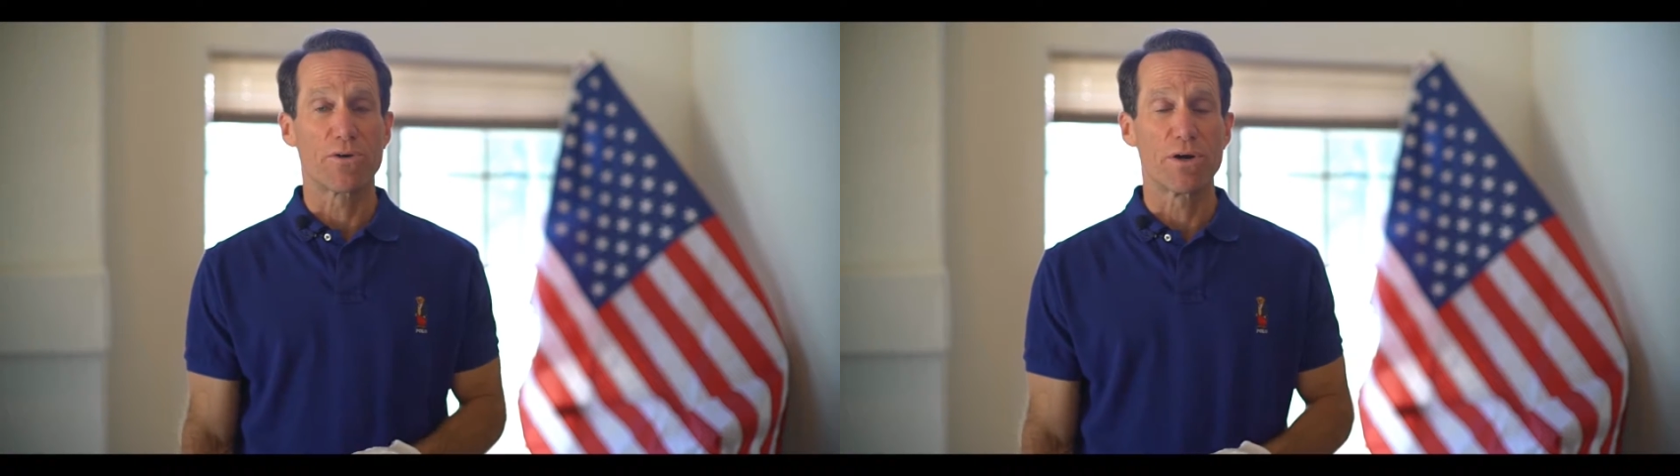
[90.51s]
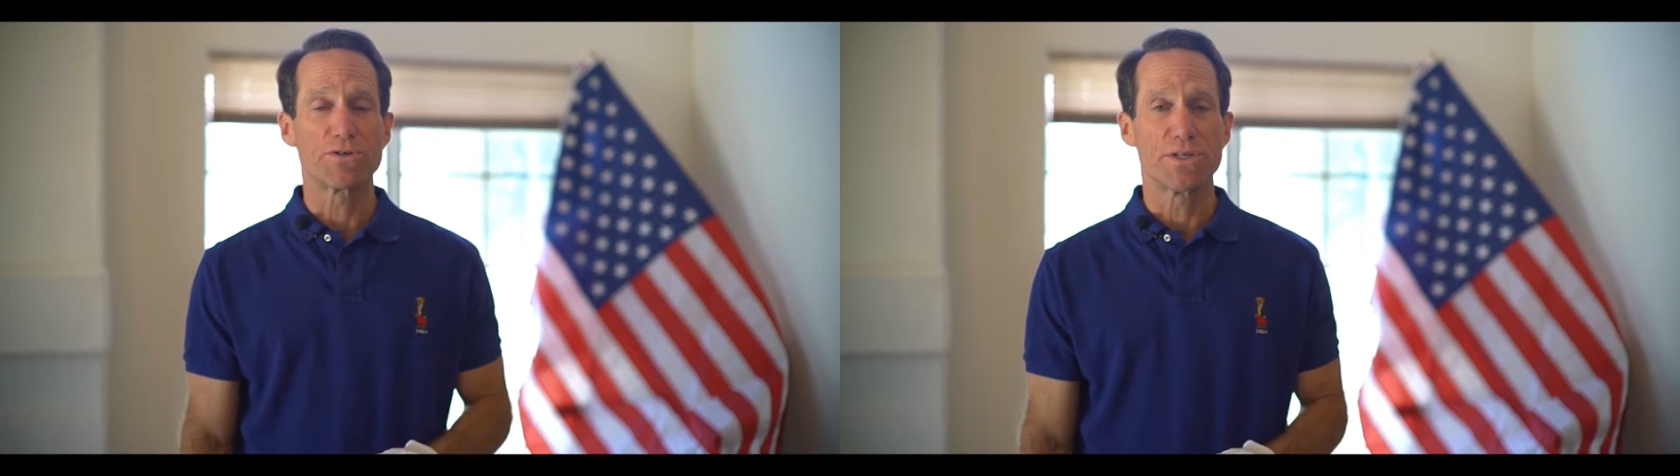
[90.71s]

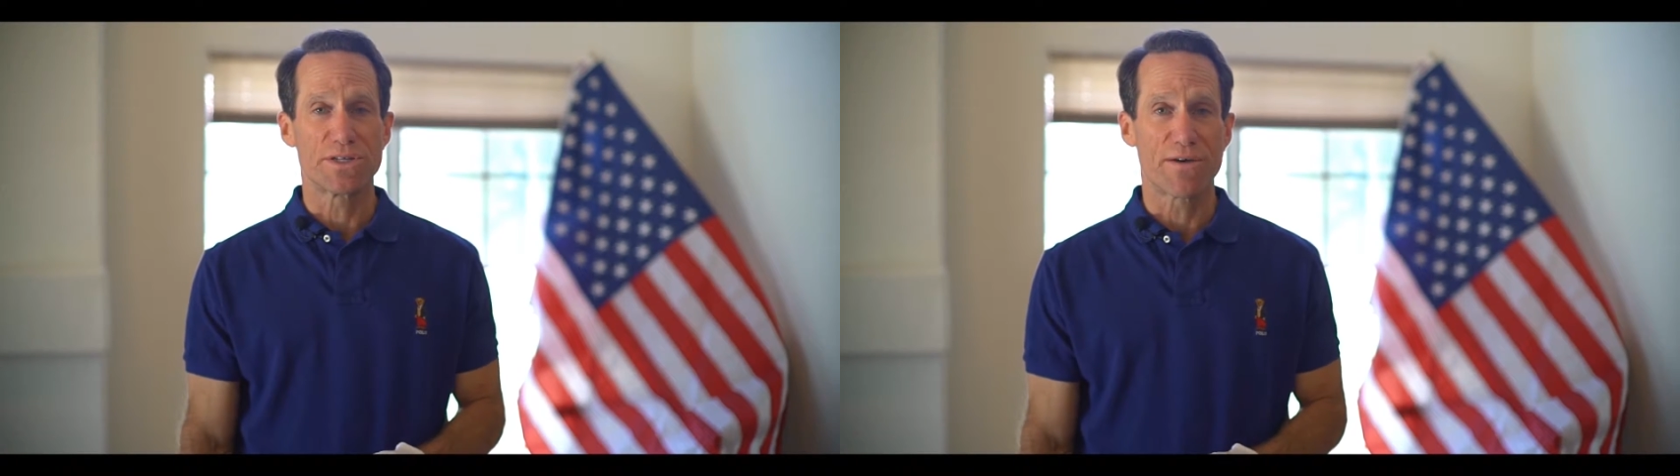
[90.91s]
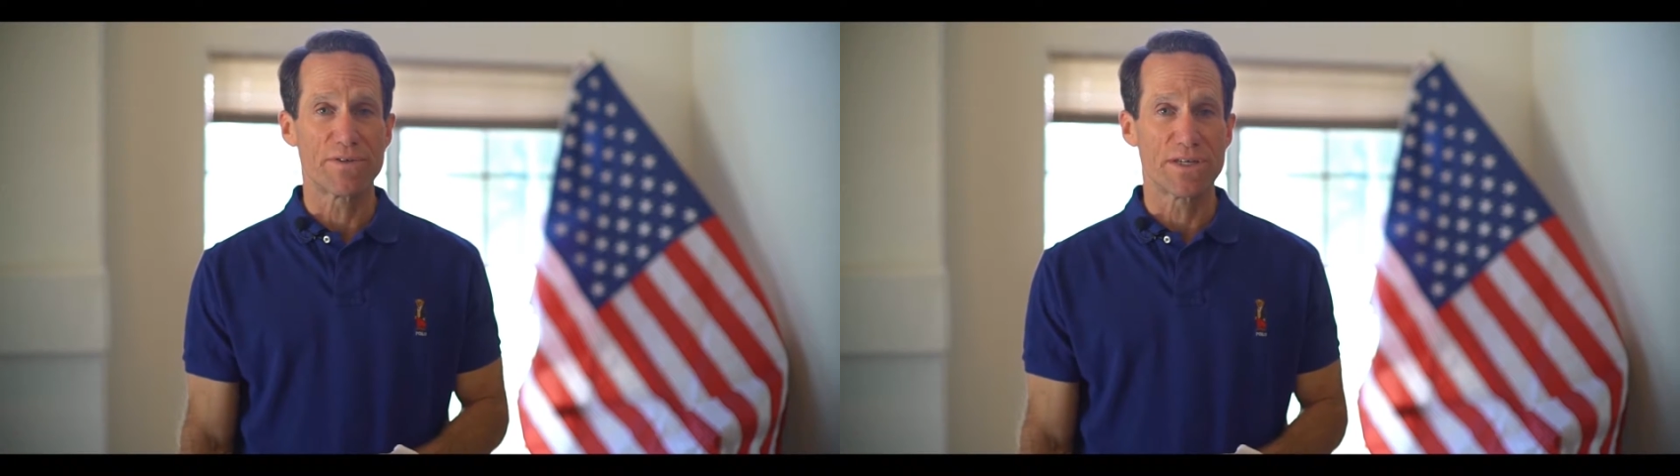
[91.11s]
engrossed
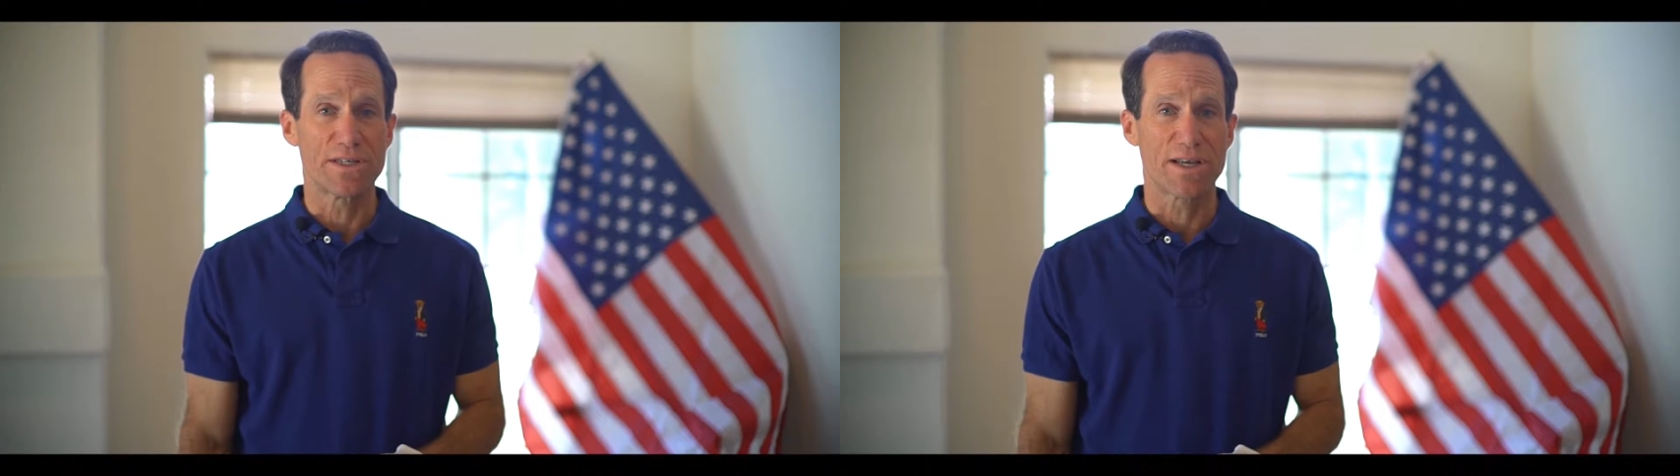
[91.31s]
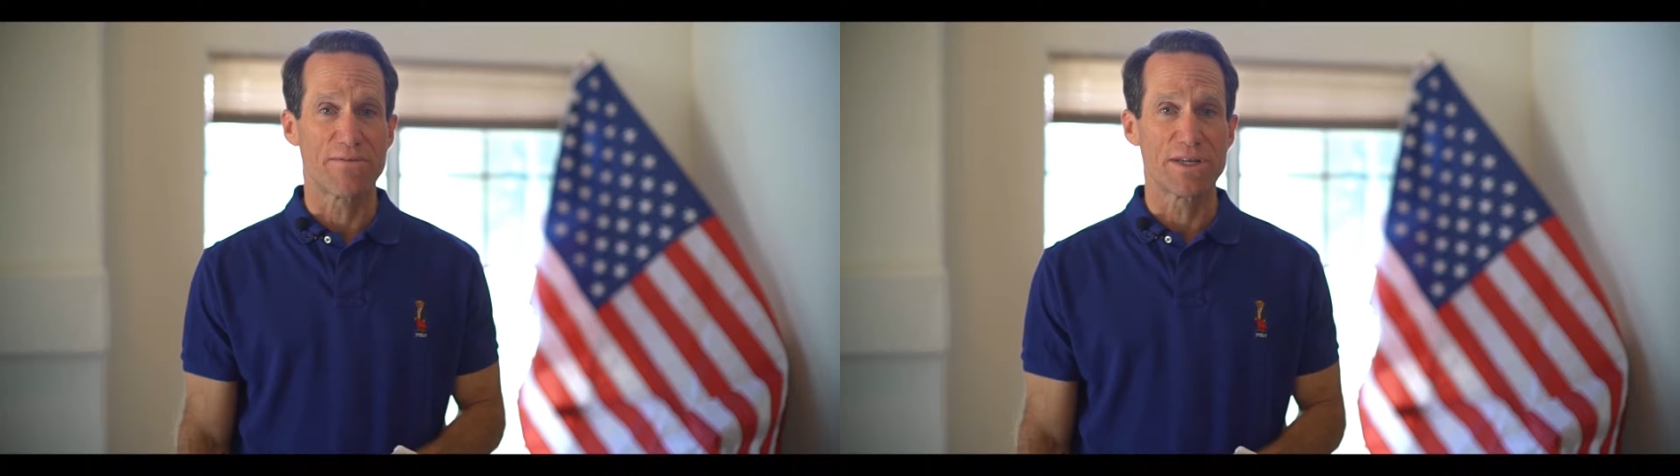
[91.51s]
in
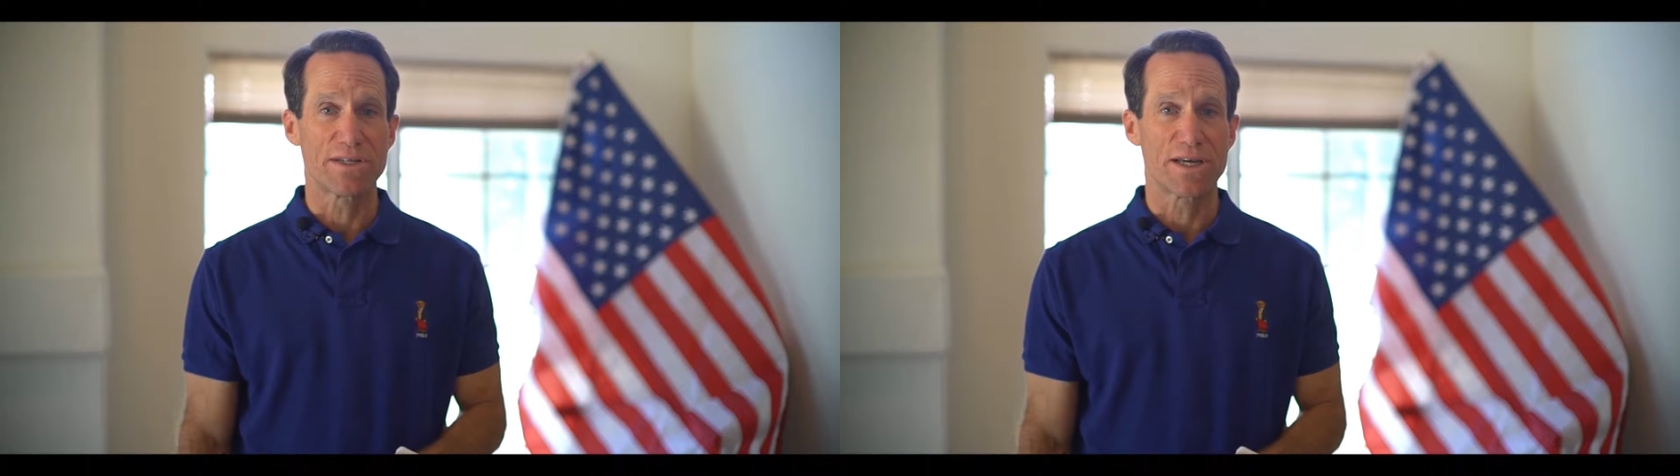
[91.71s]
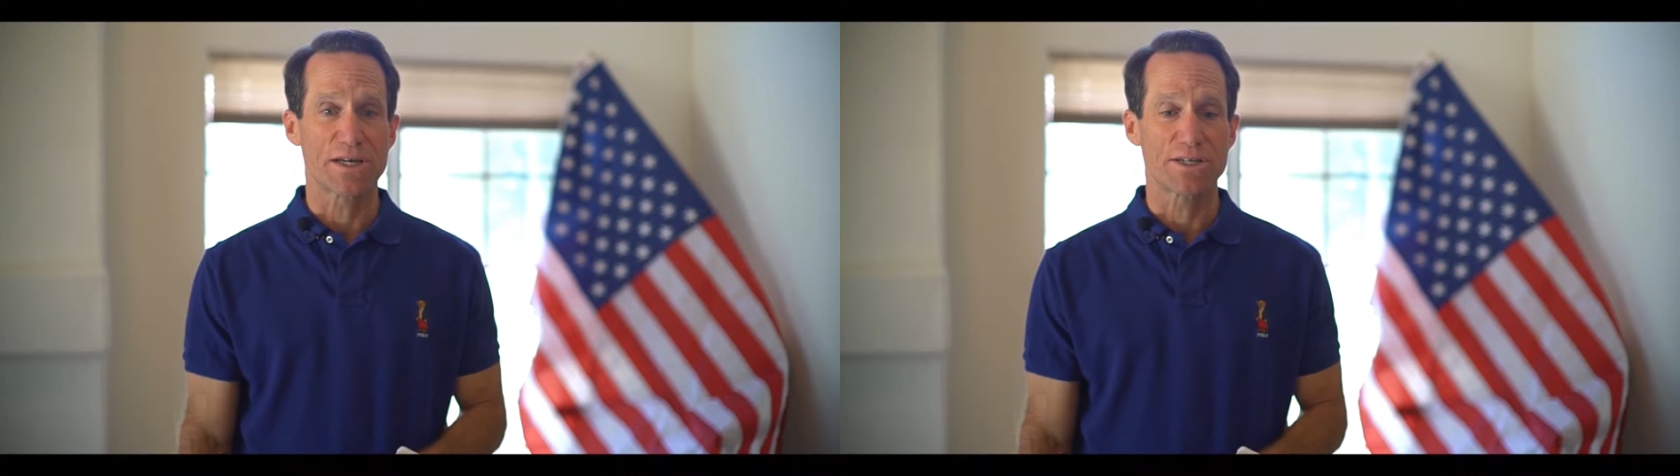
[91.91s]

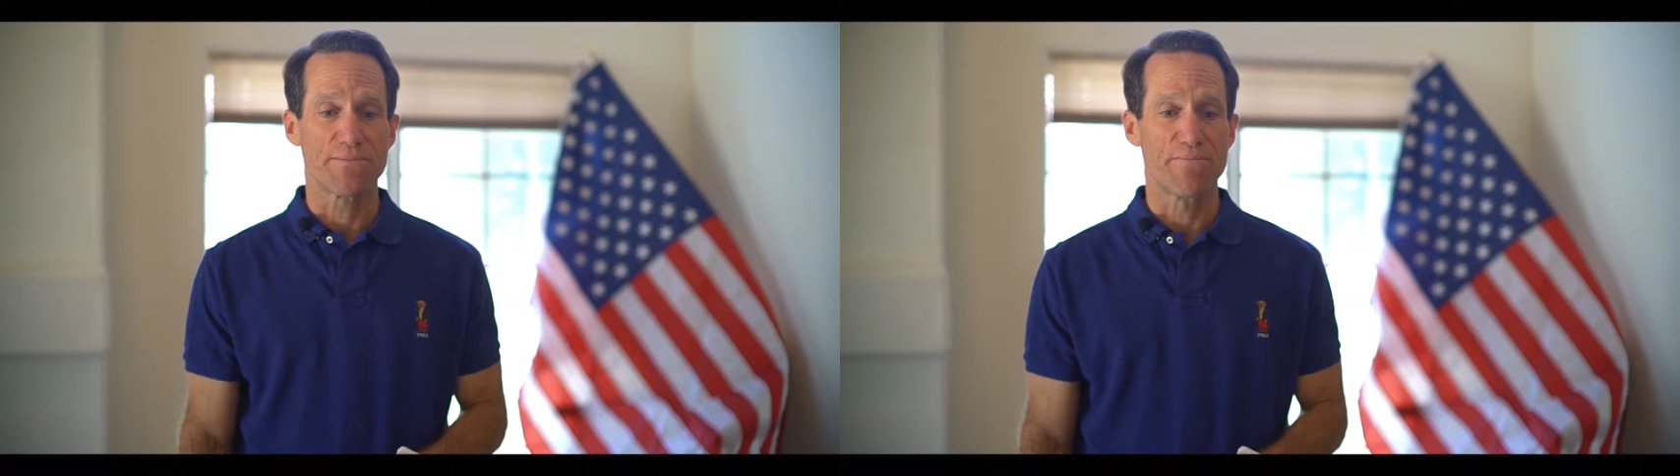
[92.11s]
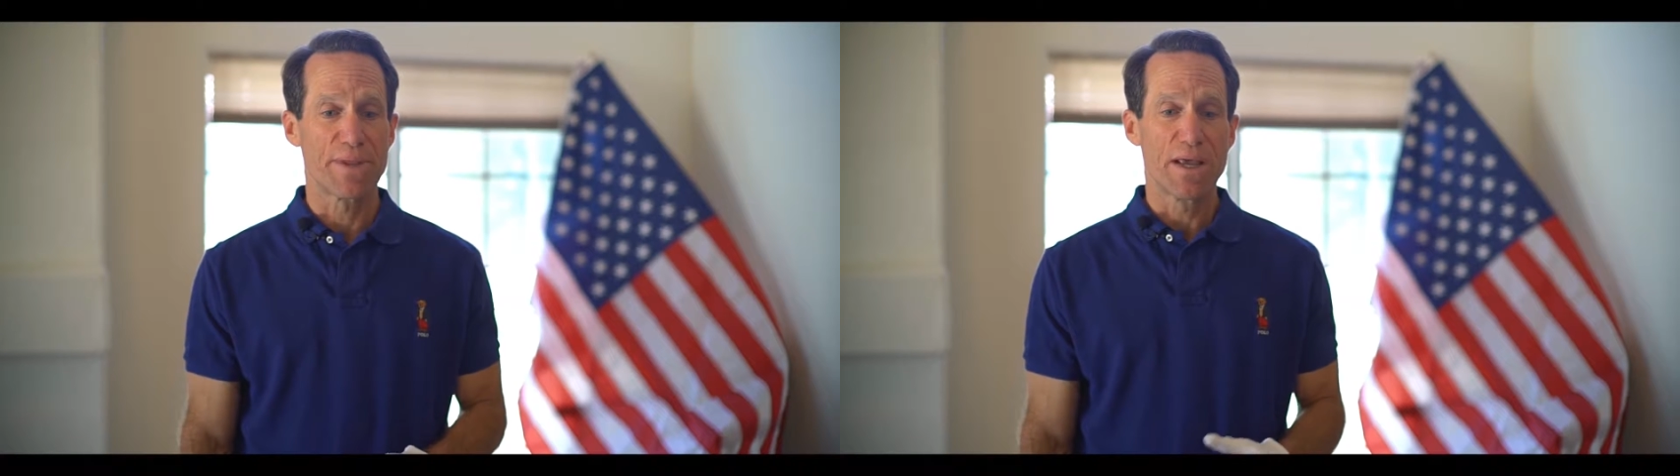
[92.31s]

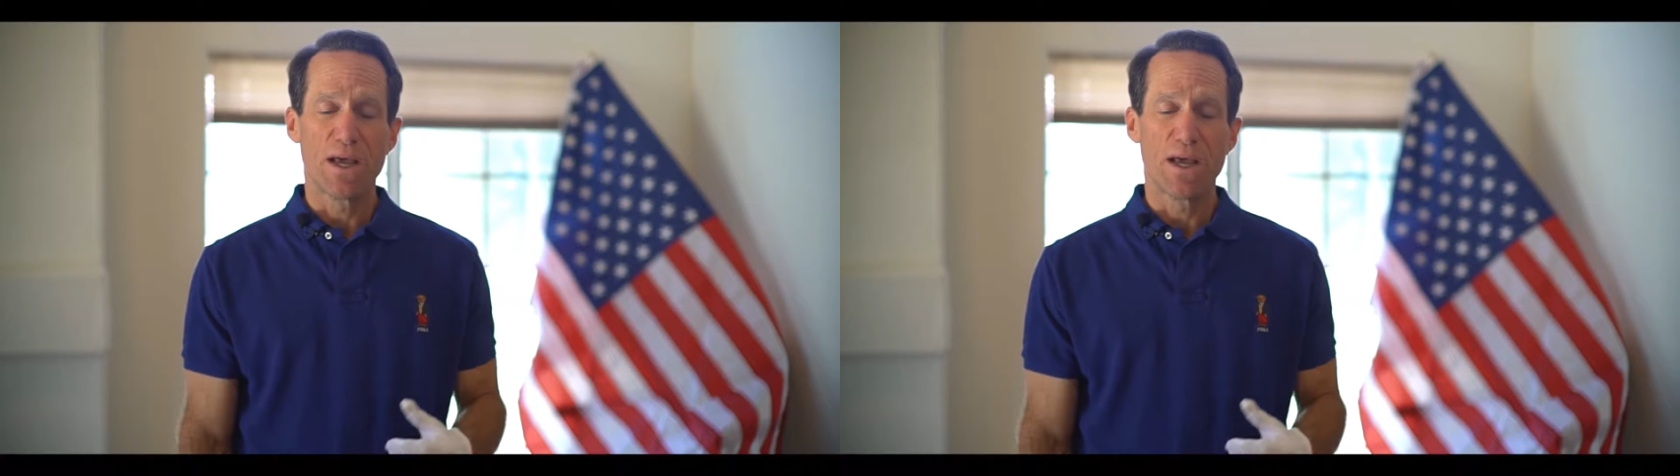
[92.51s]
1776.